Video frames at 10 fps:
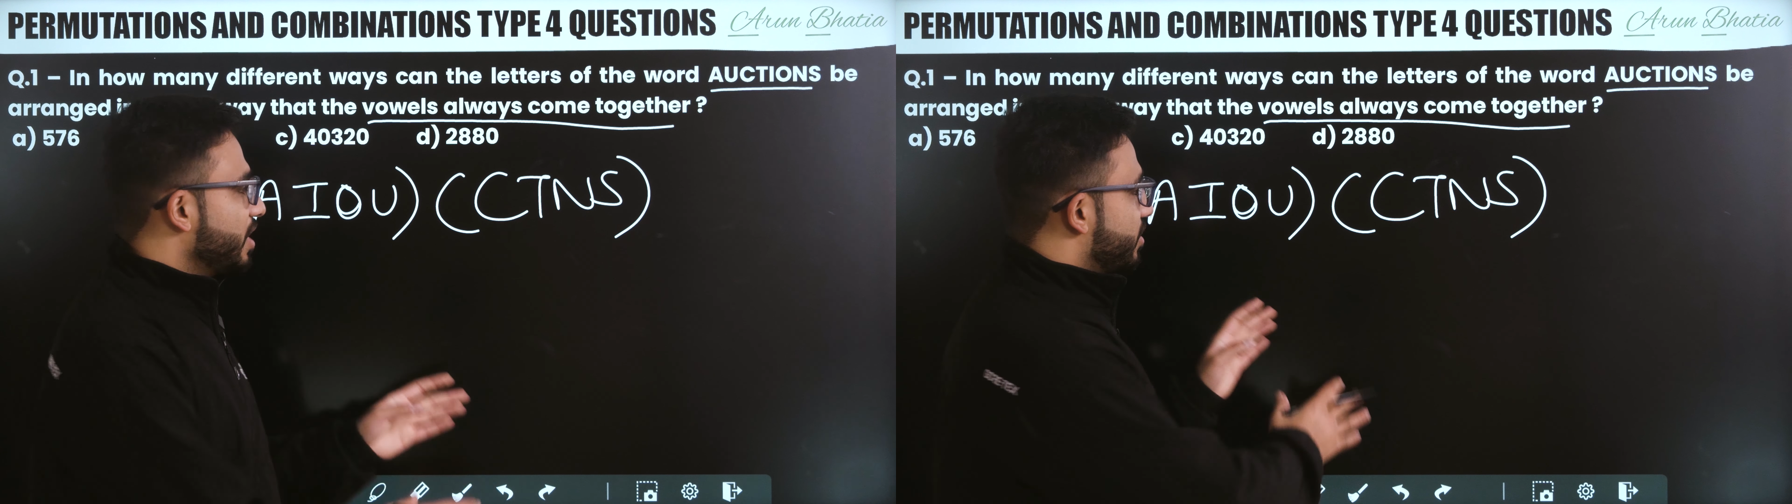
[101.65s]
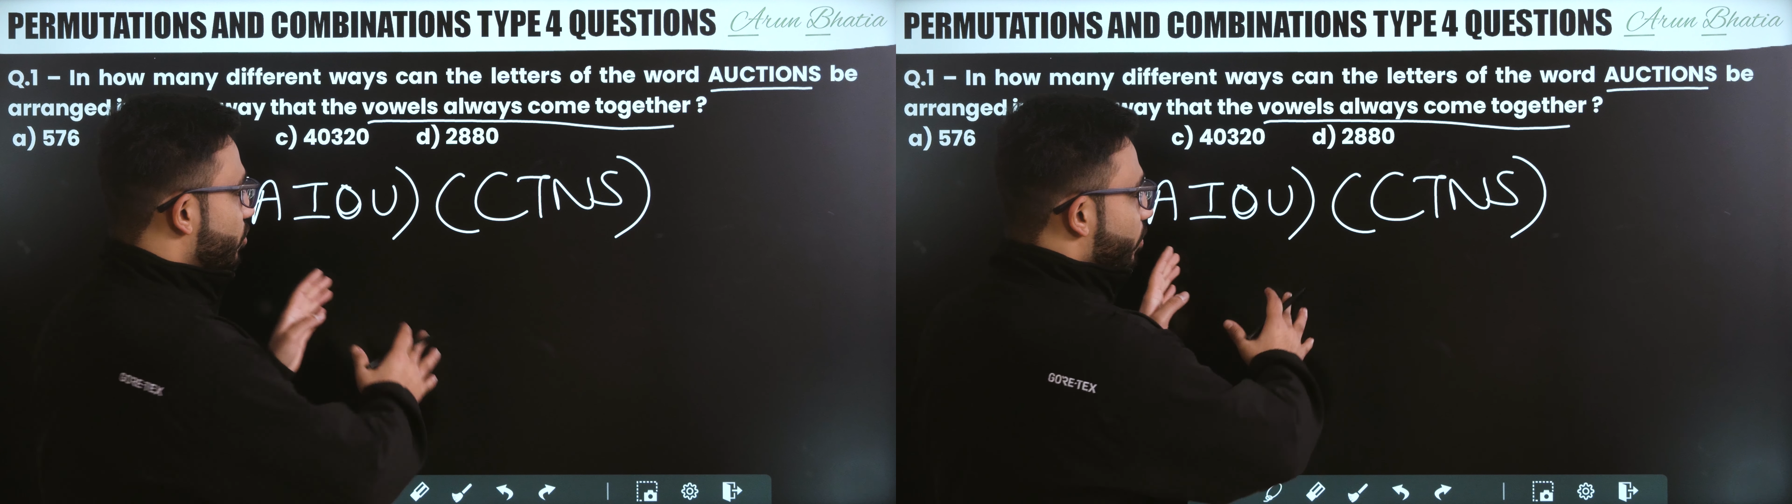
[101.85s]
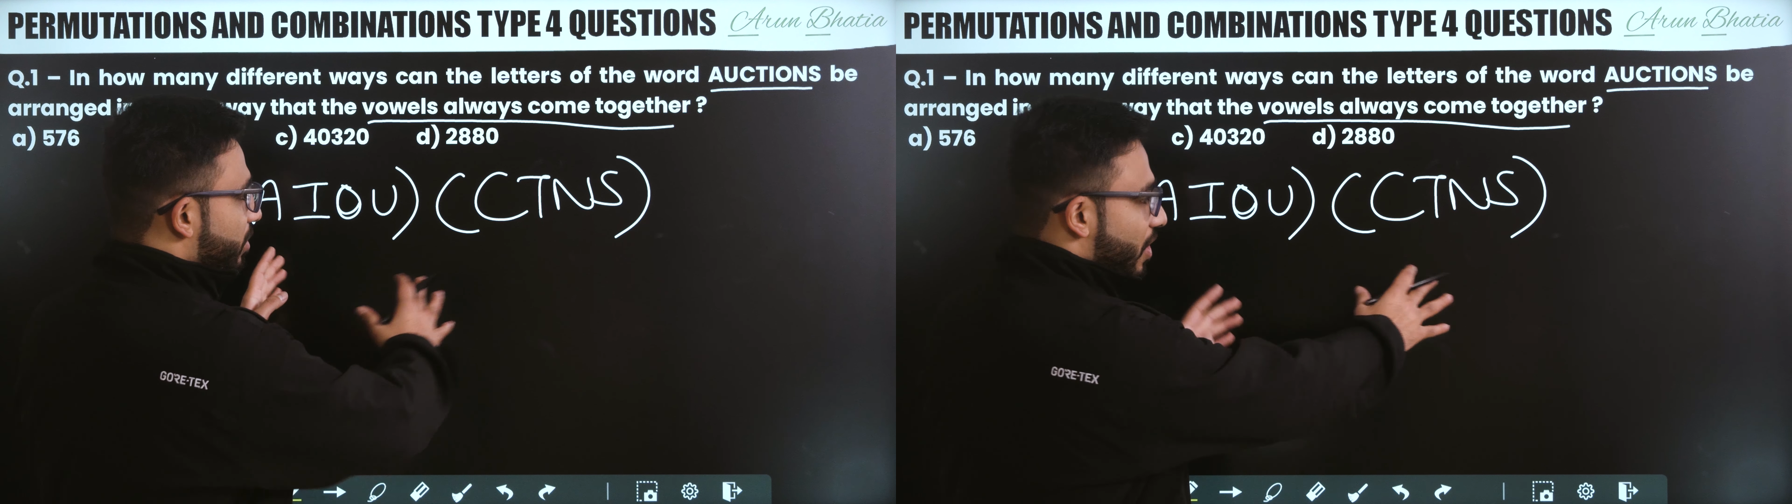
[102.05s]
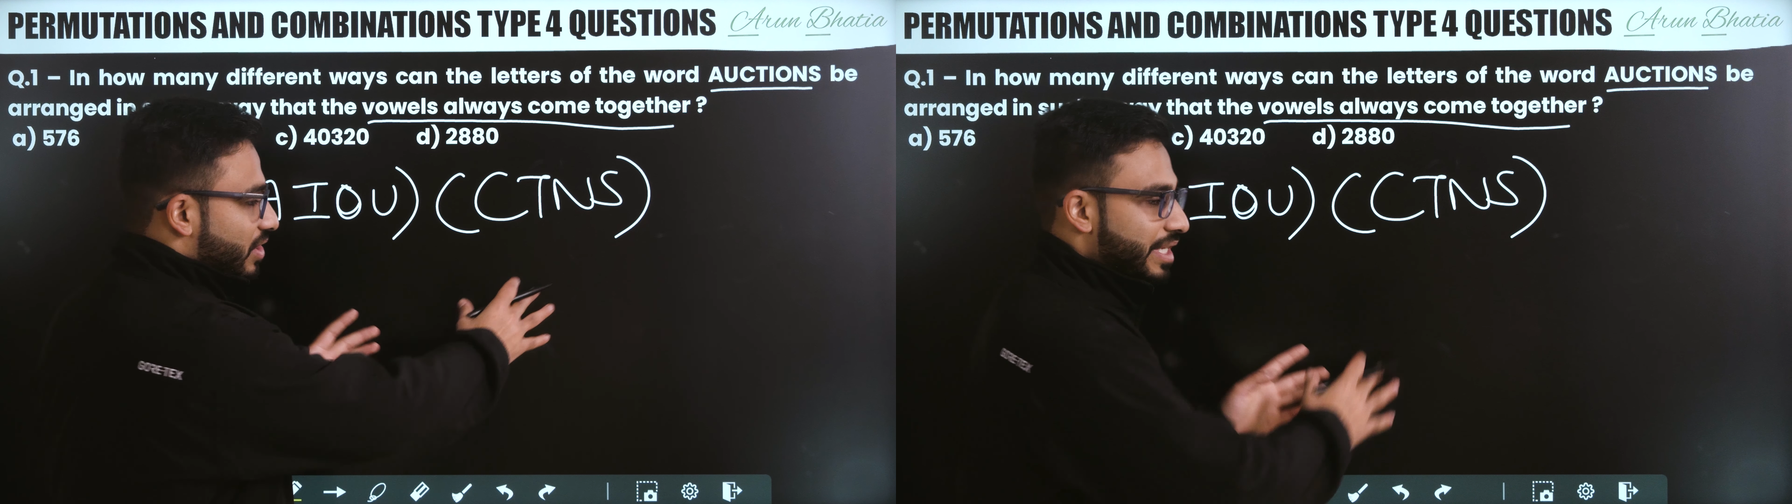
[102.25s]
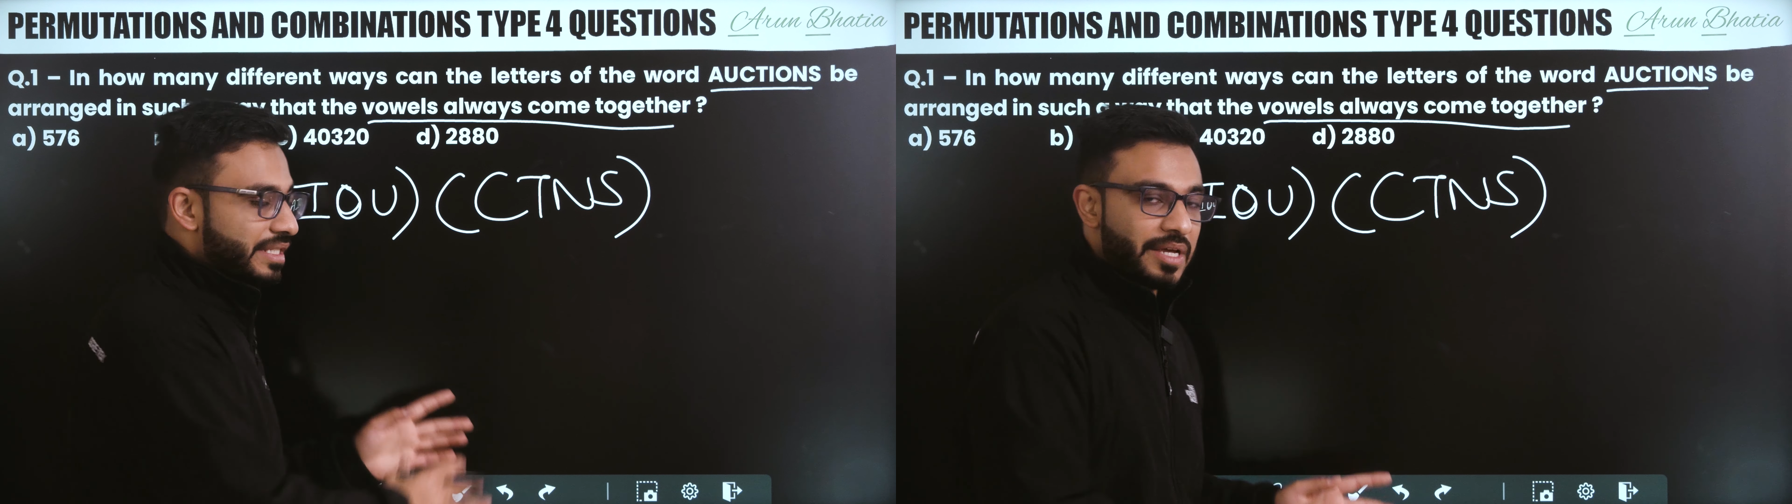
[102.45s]
these two
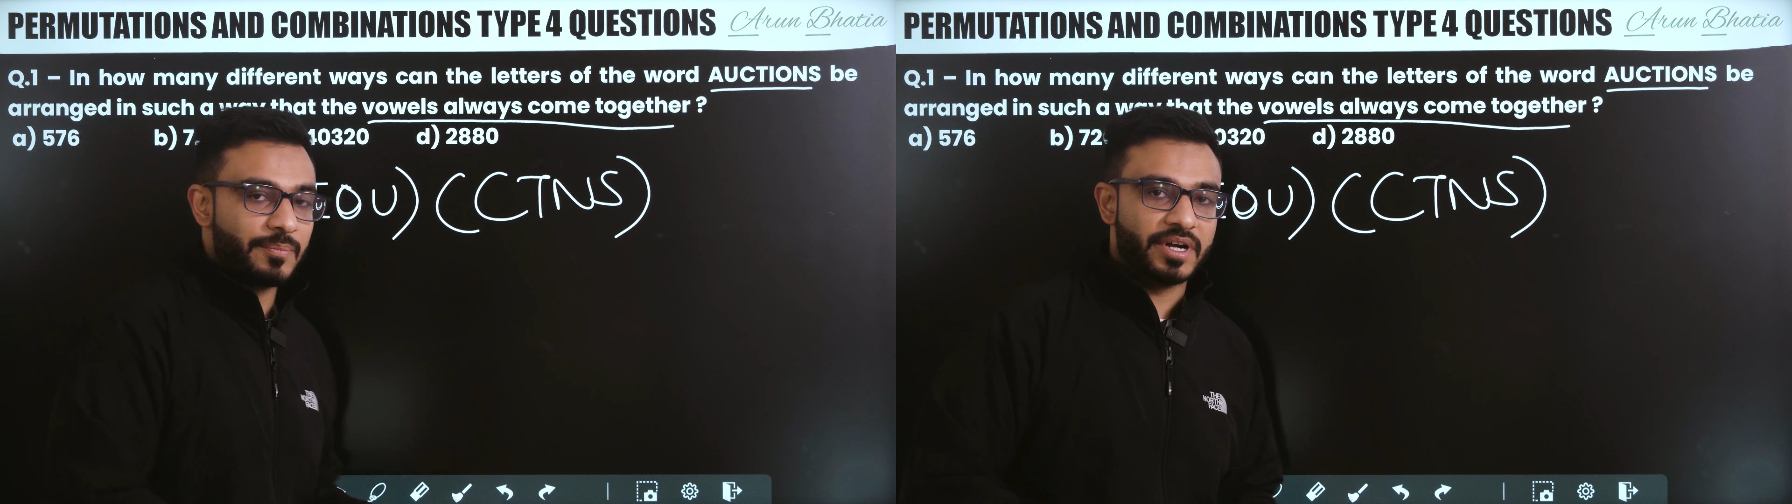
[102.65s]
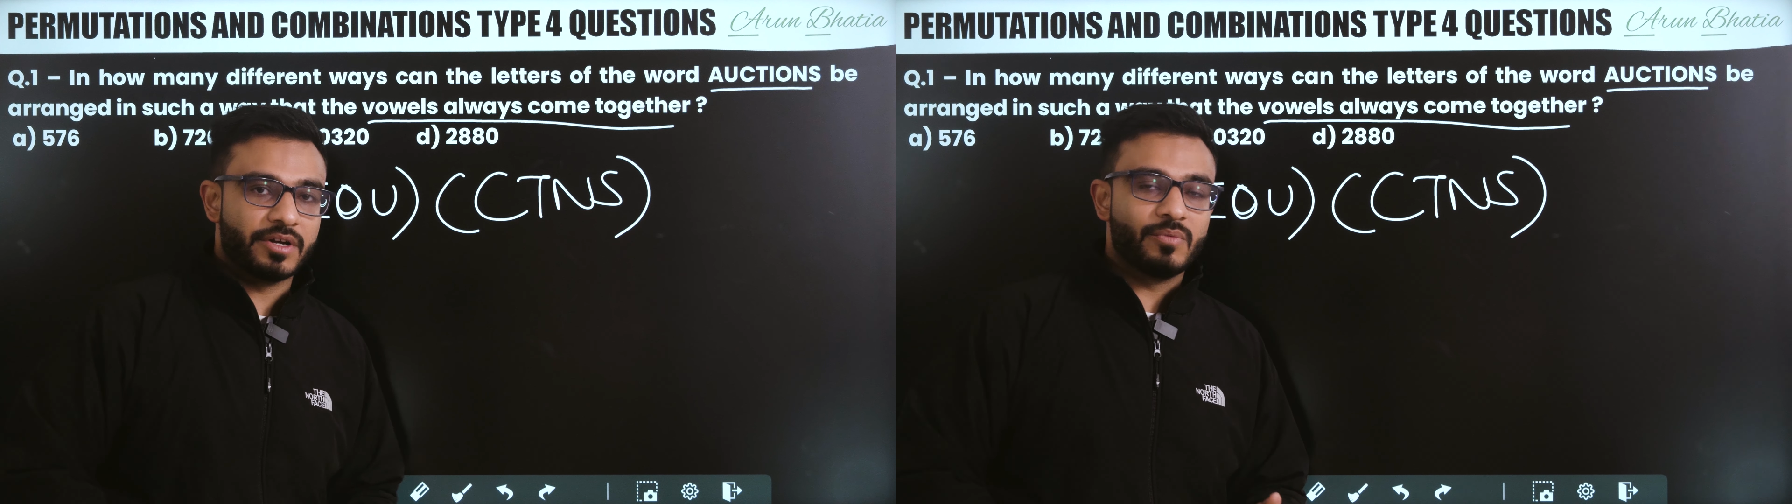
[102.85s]
blocks as separate.